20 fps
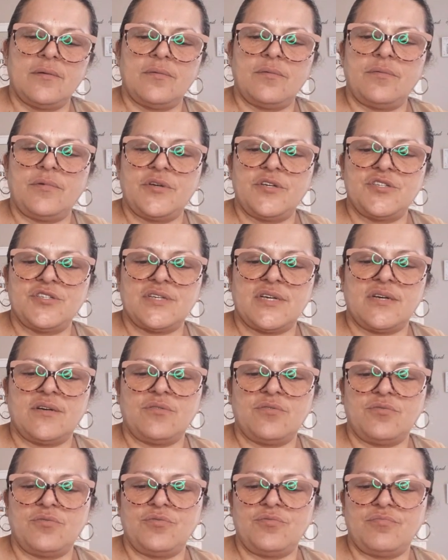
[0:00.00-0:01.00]
which I
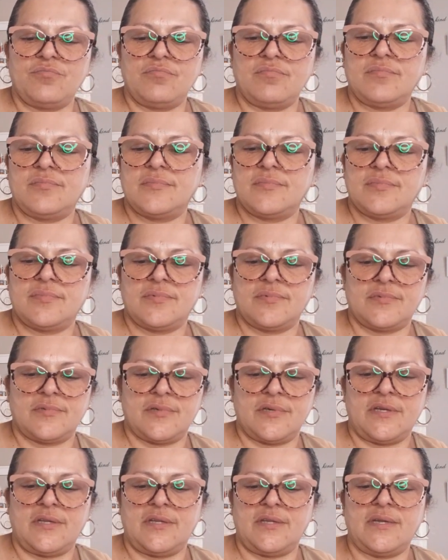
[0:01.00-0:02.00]
don't,
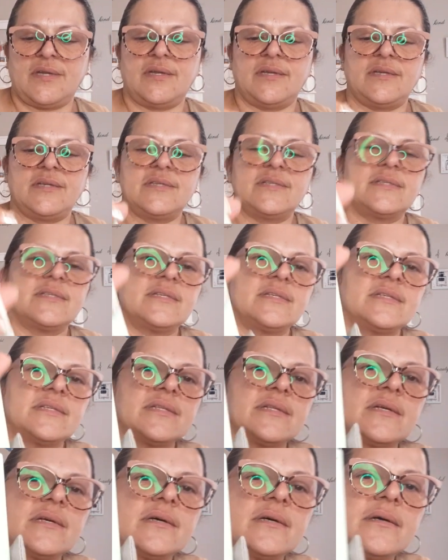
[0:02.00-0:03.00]
and then this is
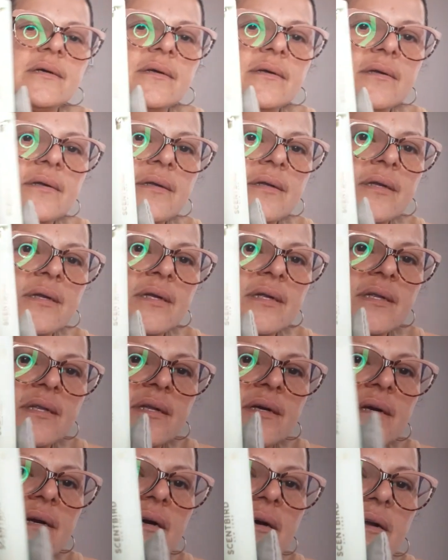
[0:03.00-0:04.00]
the
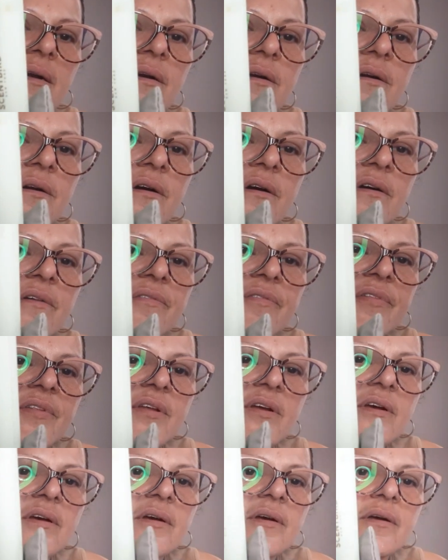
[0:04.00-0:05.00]
color of
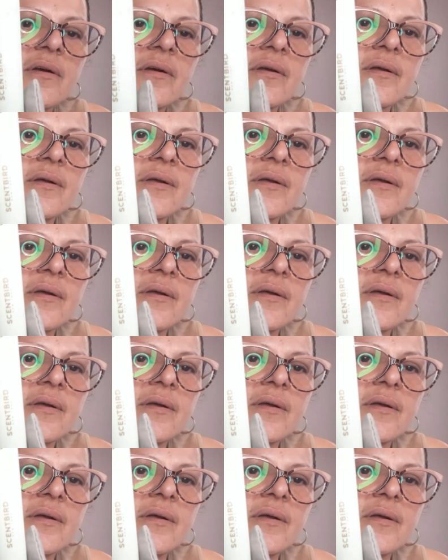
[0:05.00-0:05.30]
the